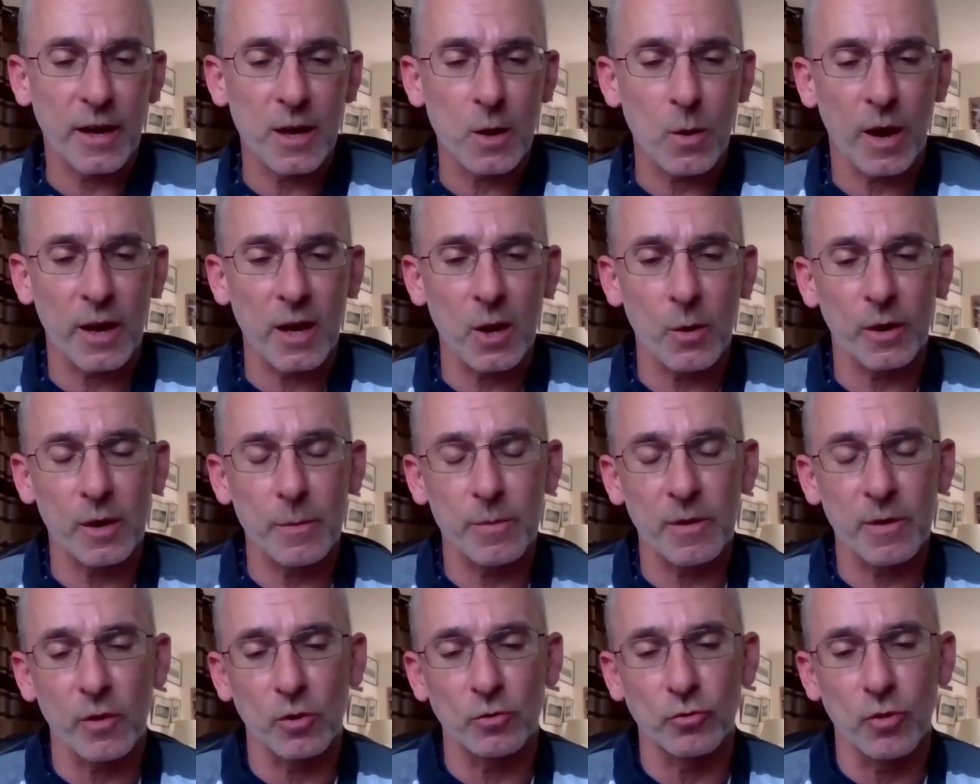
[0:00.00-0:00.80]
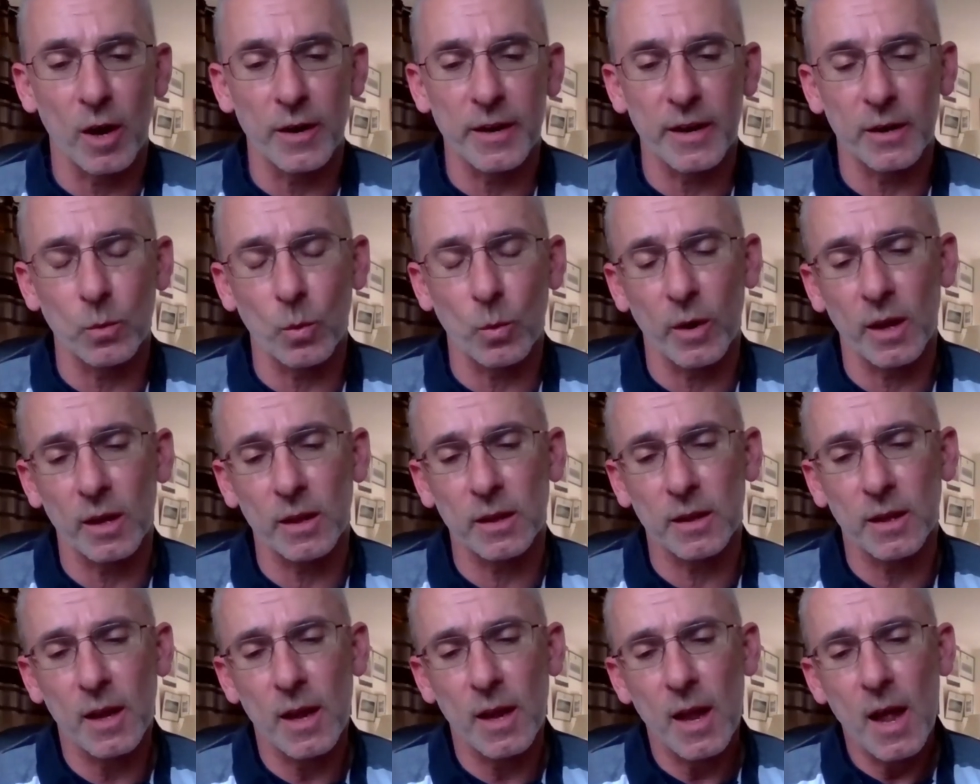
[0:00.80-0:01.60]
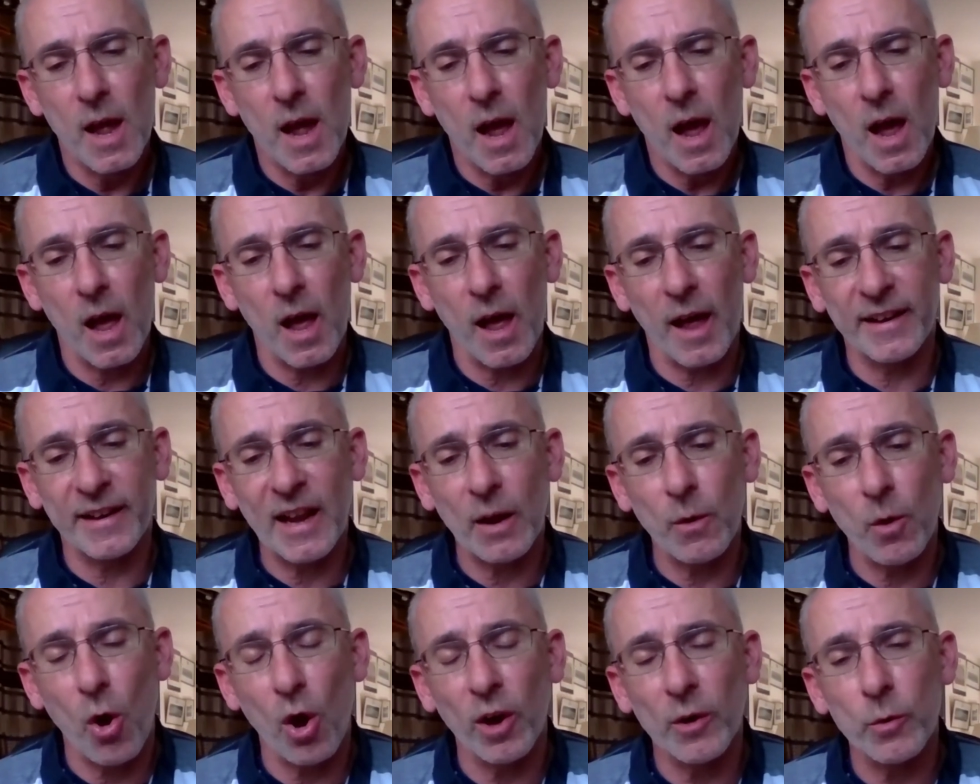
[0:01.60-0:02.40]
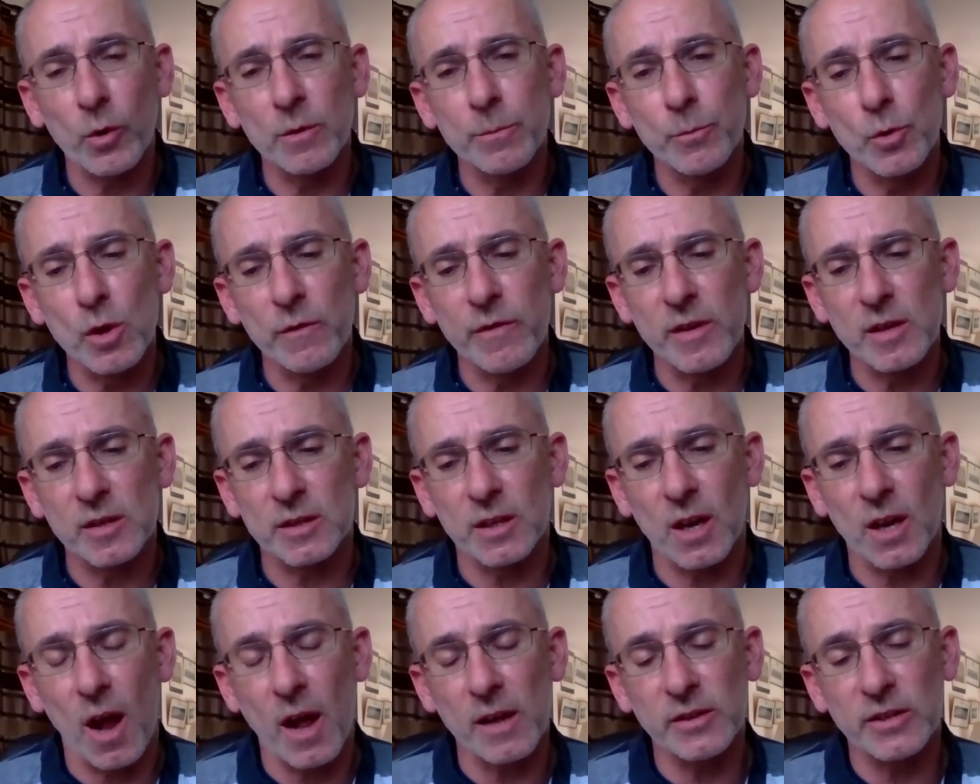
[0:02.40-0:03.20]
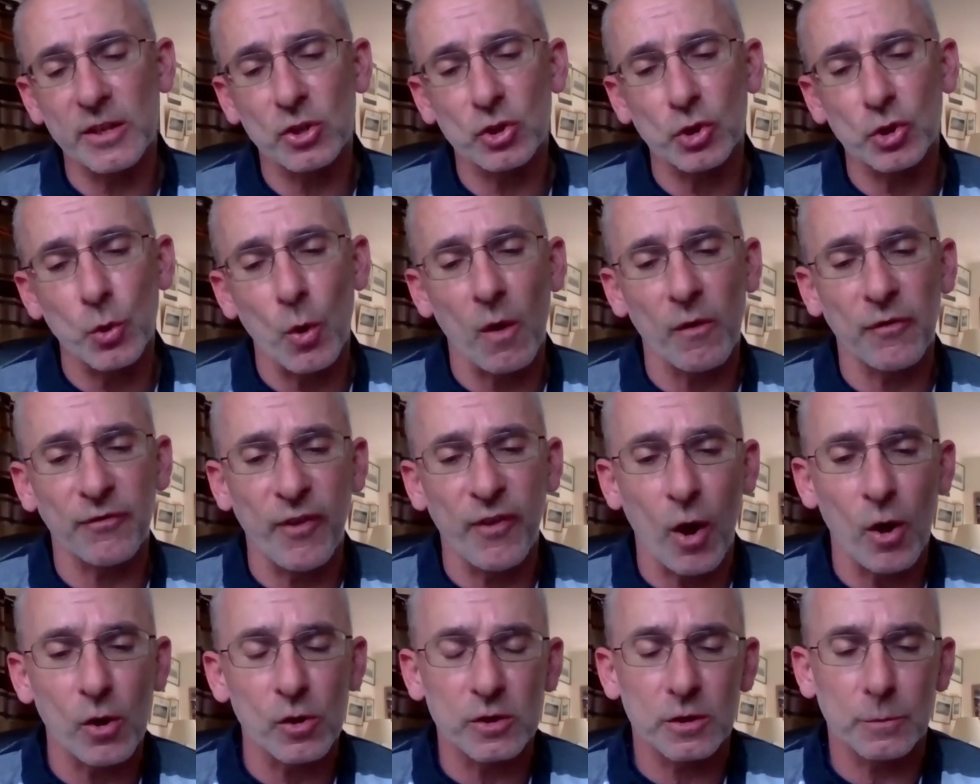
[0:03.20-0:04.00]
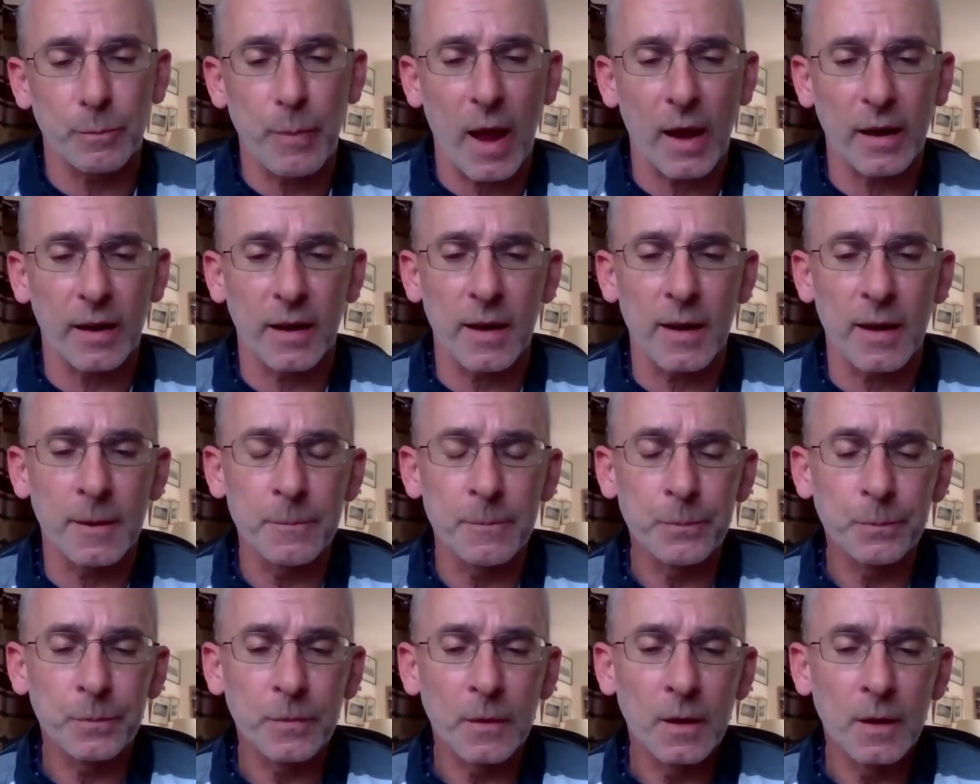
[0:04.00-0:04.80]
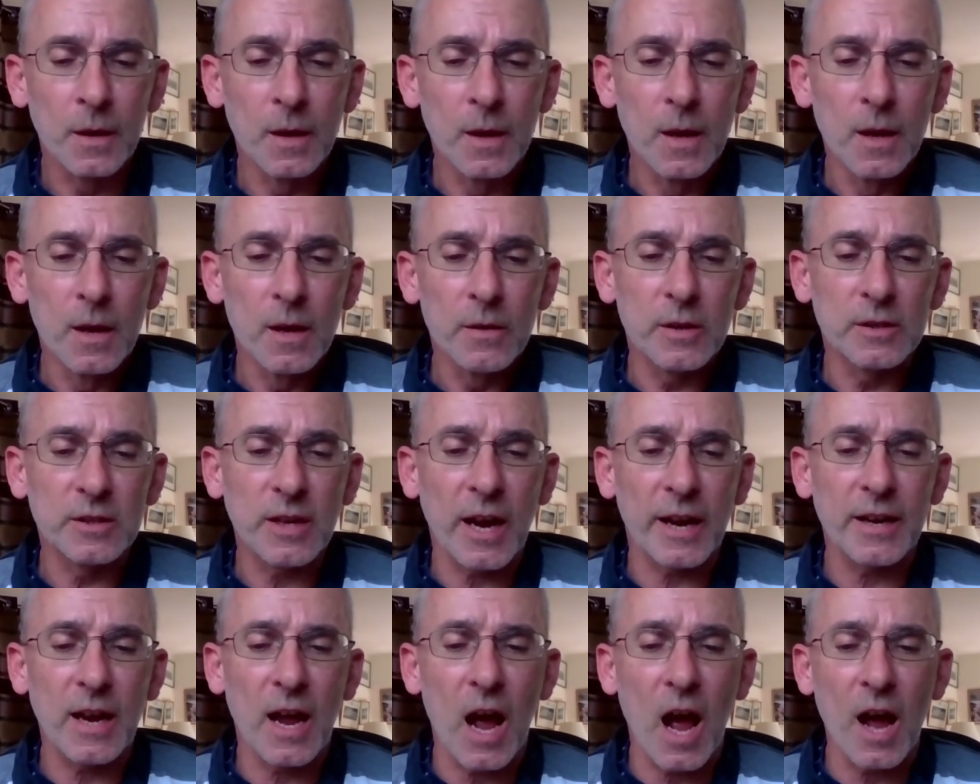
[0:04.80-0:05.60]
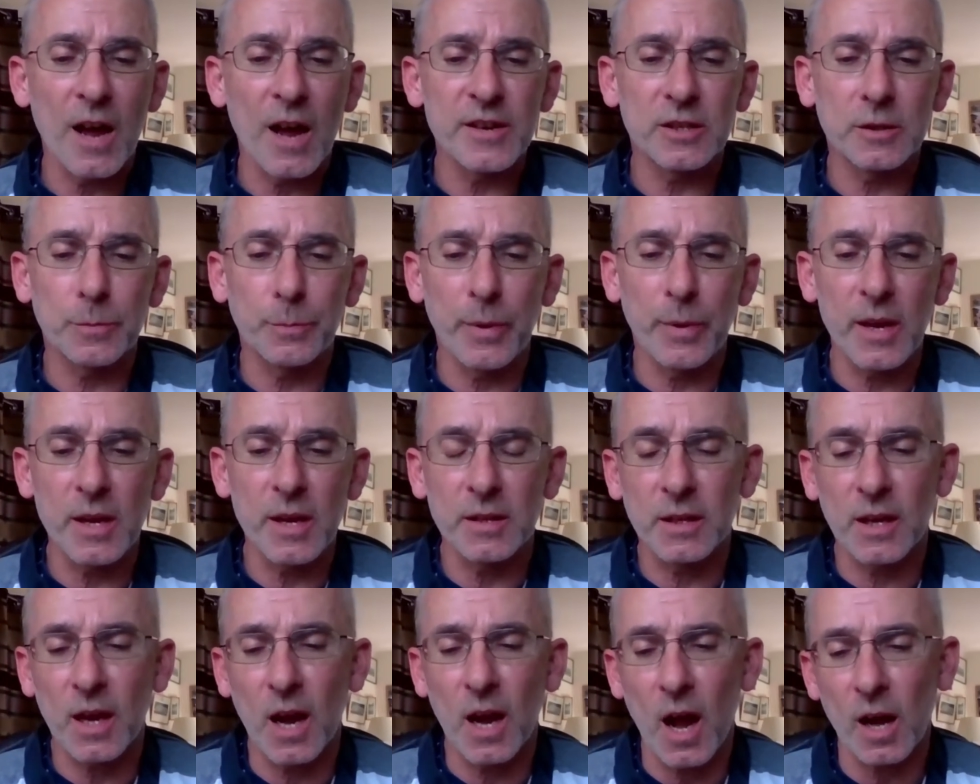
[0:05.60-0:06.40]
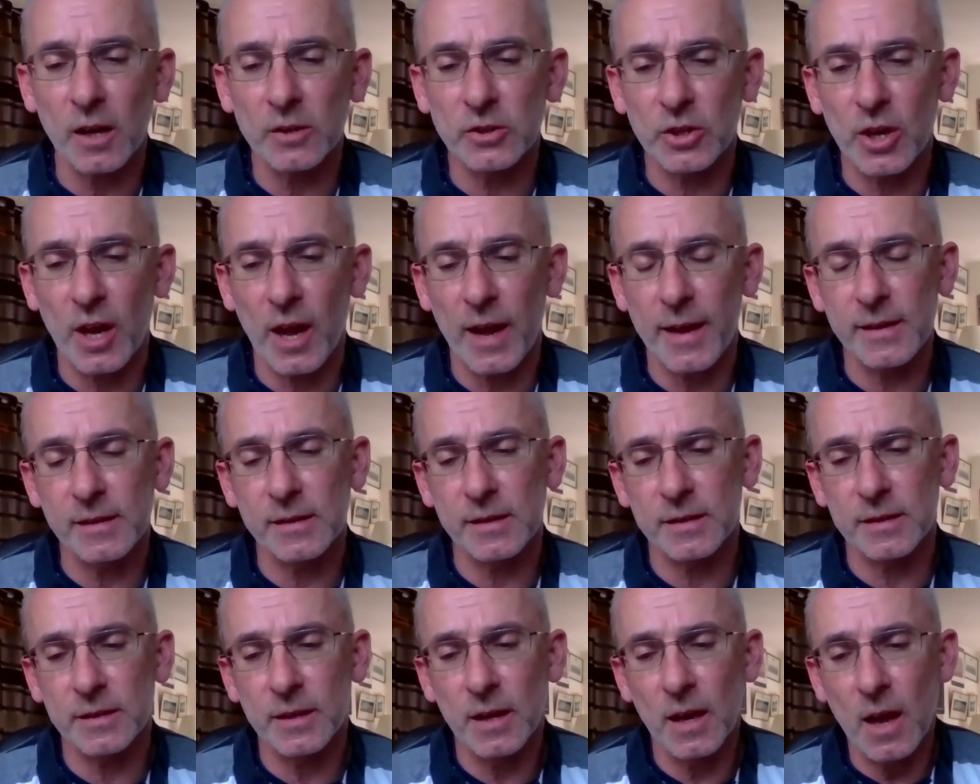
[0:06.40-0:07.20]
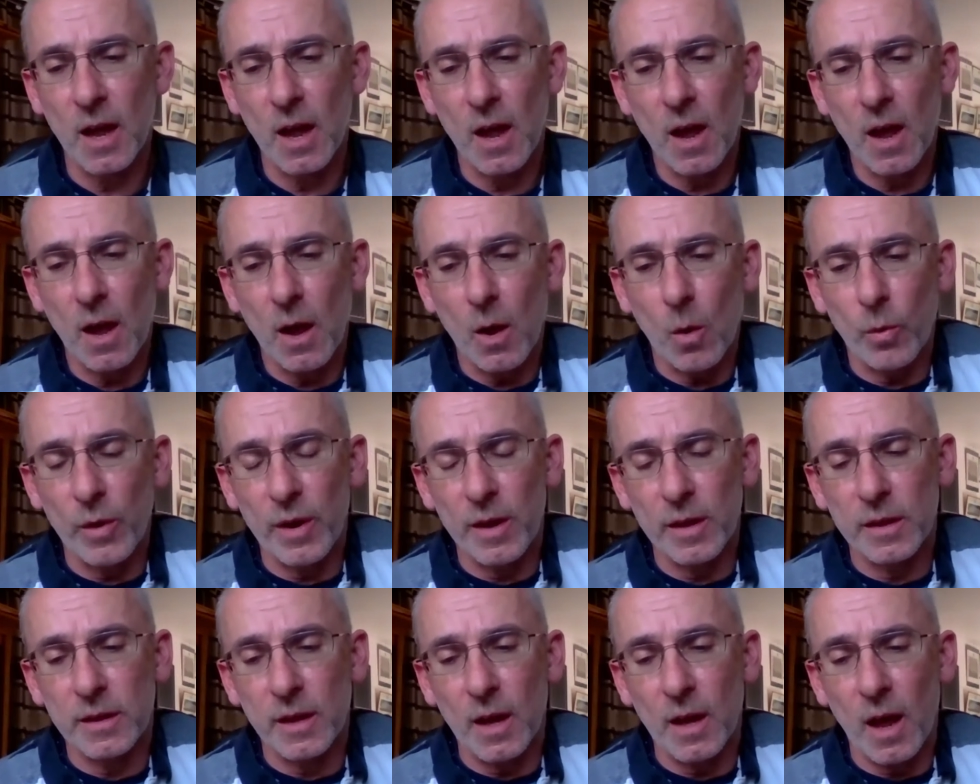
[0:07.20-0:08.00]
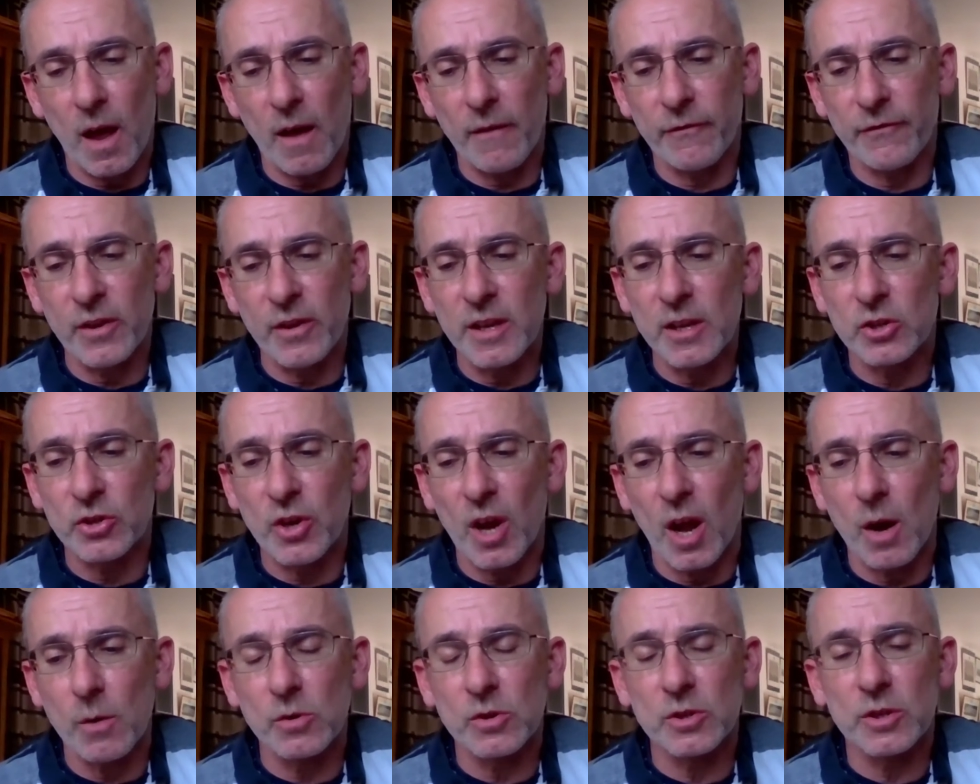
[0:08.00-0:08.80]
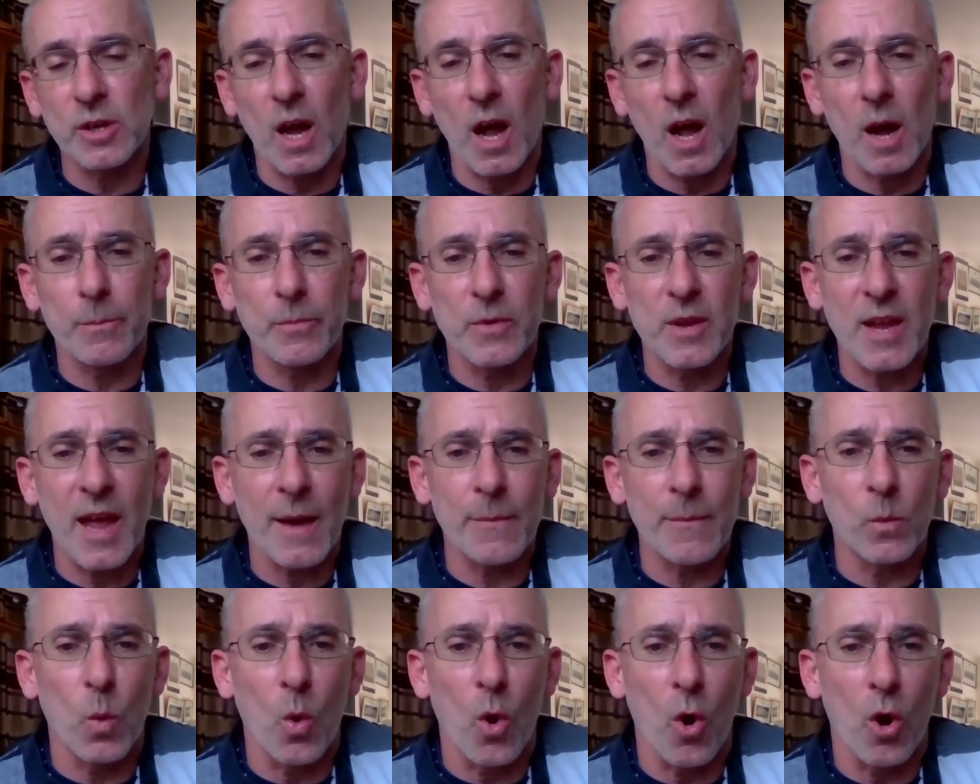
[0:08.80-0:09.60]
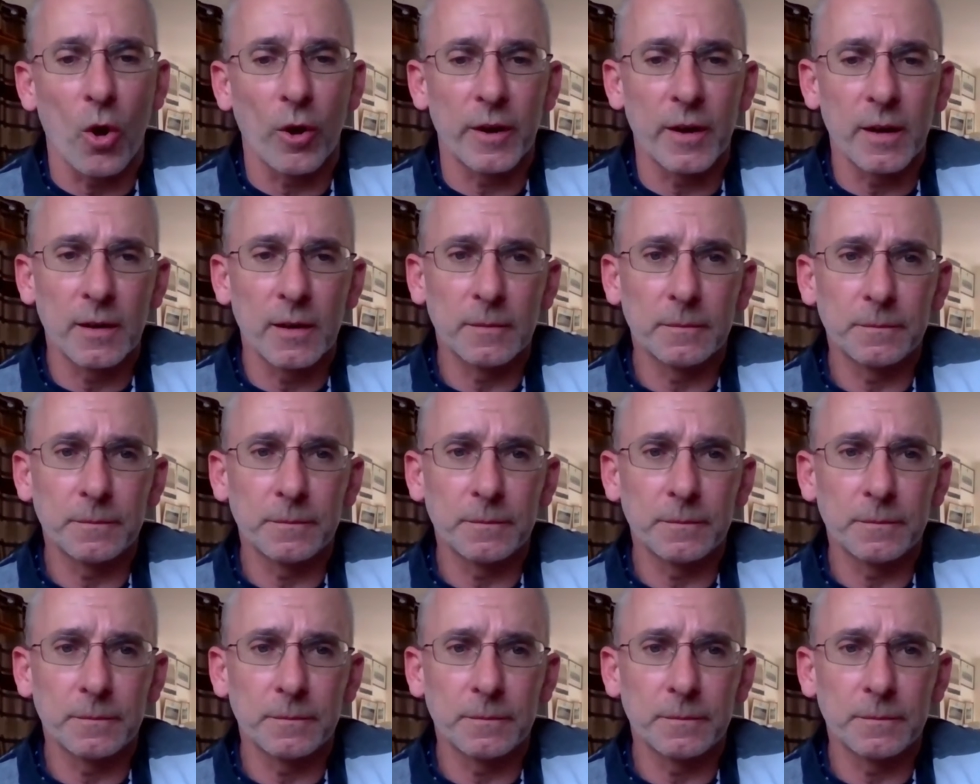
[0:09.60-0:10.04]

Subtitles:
anyway, who had a bit of a run-in with, and now a Hollywood movie star. Is it true or false, Paddy, that I had a high-speed car chase with Vinnie Jones up the M1?